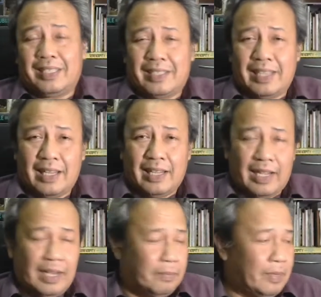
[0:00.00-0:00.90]
cell
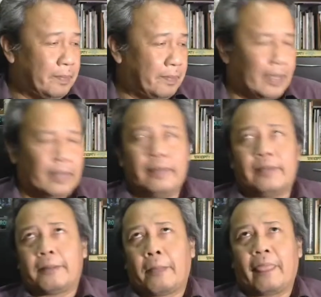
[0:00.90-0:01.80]
hybrid
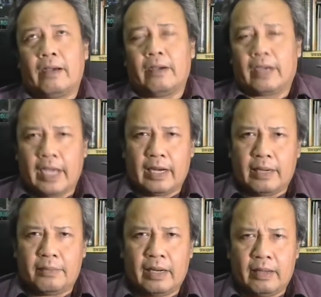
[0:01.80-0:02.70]
panels. Now, again,